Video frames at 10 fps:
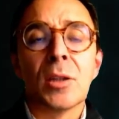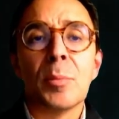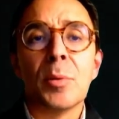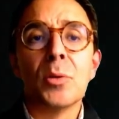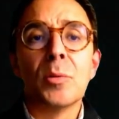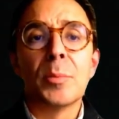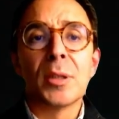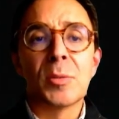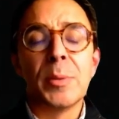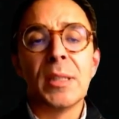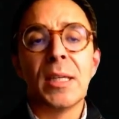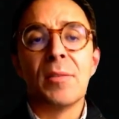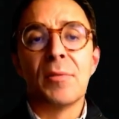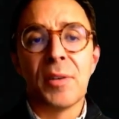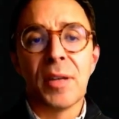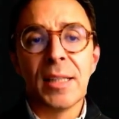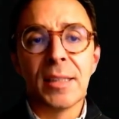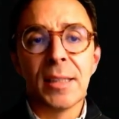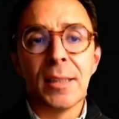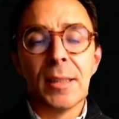The balloon must be
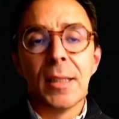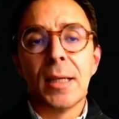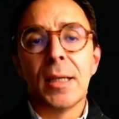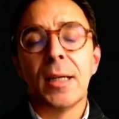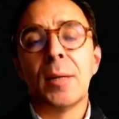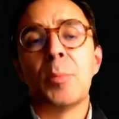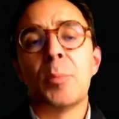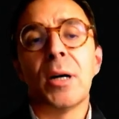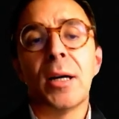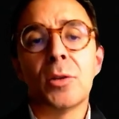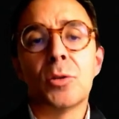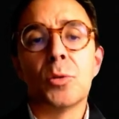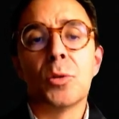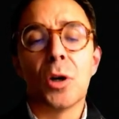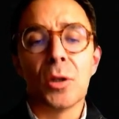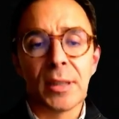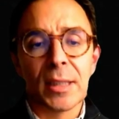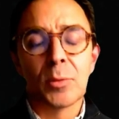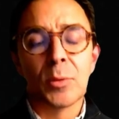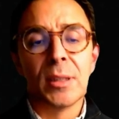inflated prior to
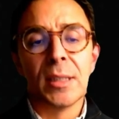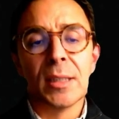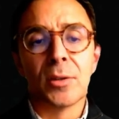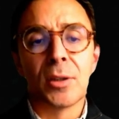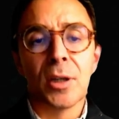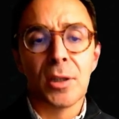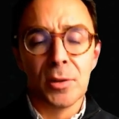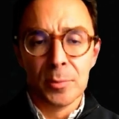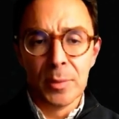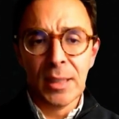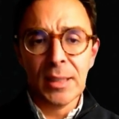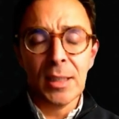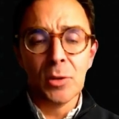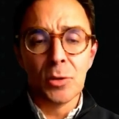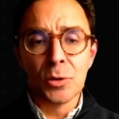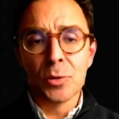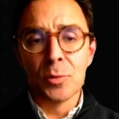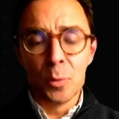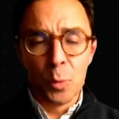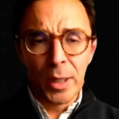contact with the endocardium, and then you should
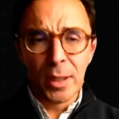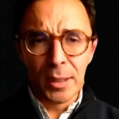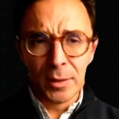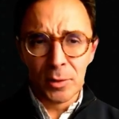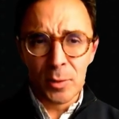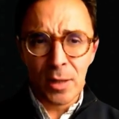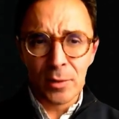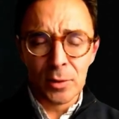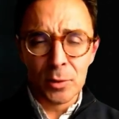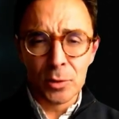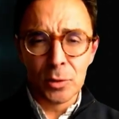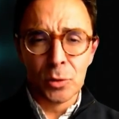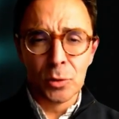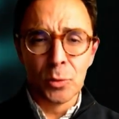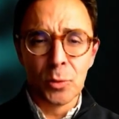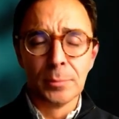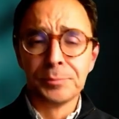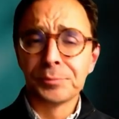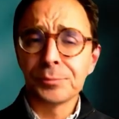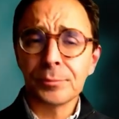wiggle it around in order to
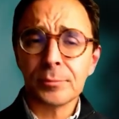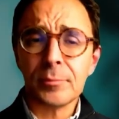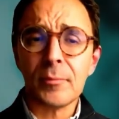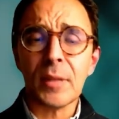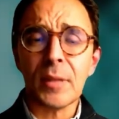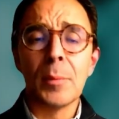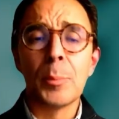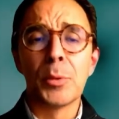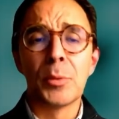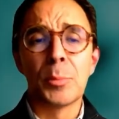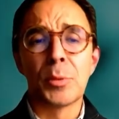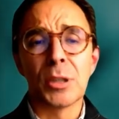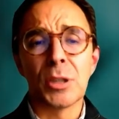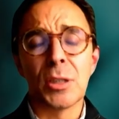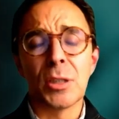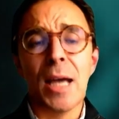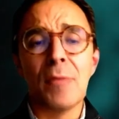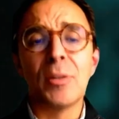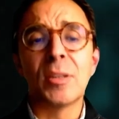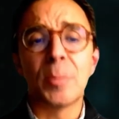position
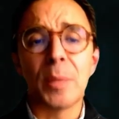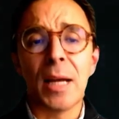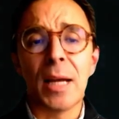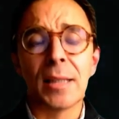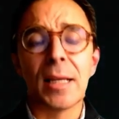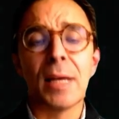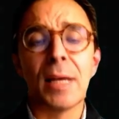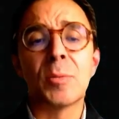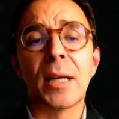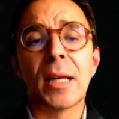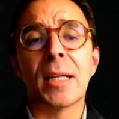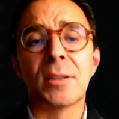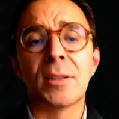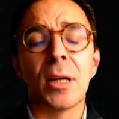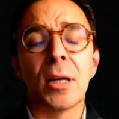every spline, that every spline has